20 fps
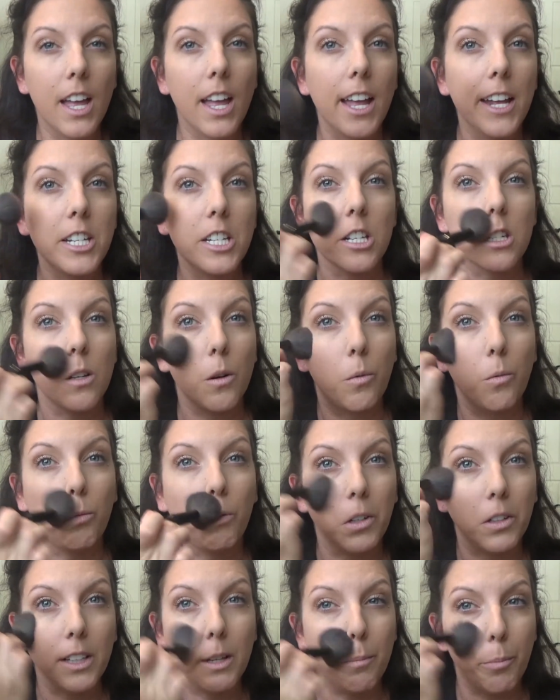It's just a
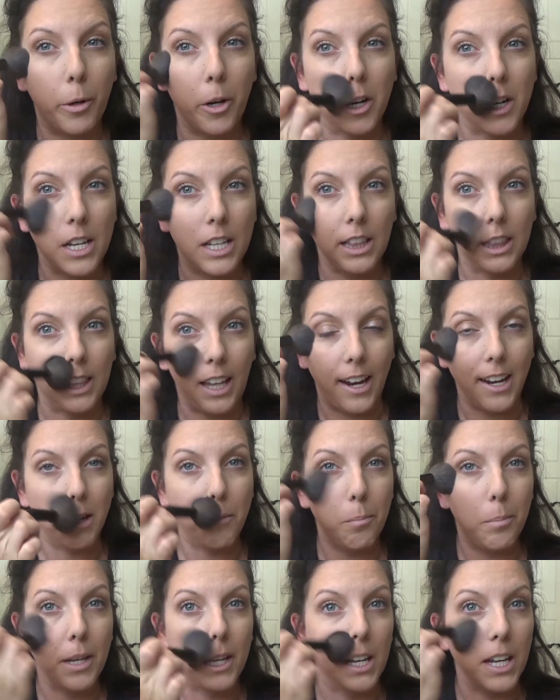really pretty light
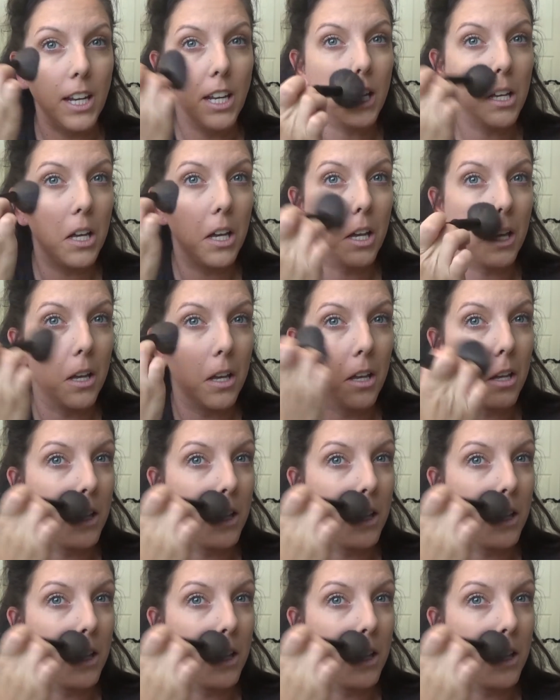pink.